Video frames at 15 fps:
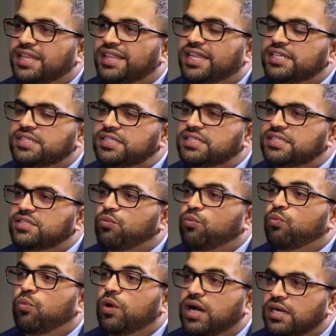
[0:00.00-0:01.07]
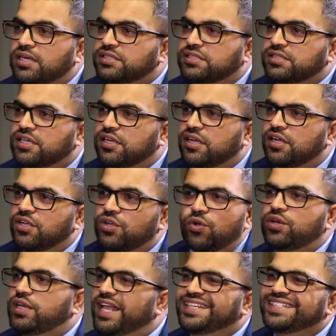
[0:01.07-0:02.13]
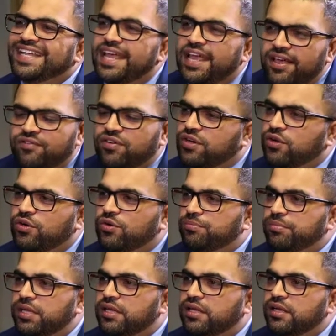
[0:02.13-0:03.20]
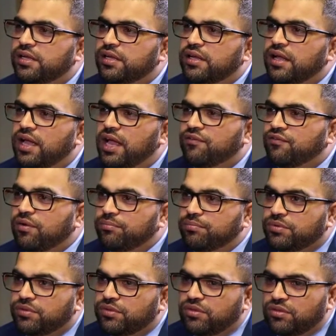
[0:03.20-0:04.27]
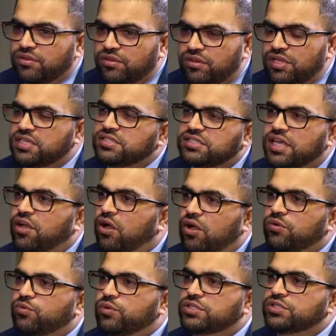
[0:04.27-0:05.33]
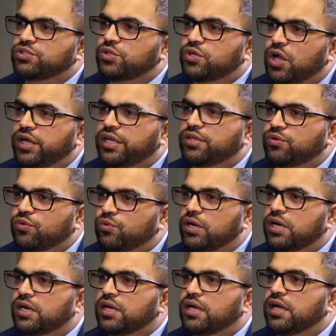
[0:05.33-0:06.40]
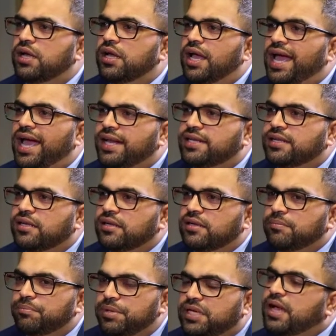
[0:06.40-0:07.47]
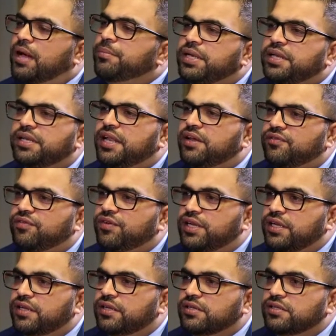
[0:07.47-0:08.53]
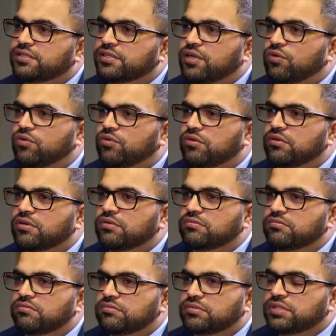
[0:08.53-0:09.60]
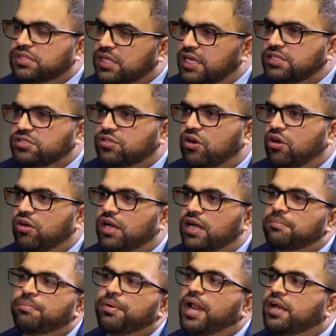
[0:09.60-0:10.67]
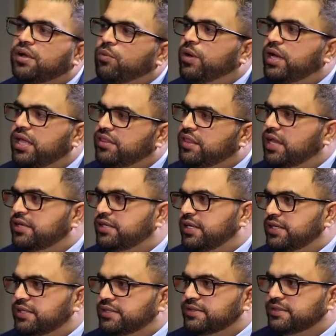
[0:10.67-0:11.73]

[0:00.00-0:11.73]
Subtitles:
that this is the worst your debt's ever going to be. And from this day onwards, you're going to work at becoming debt-free. So stay strong and plug away at that debt.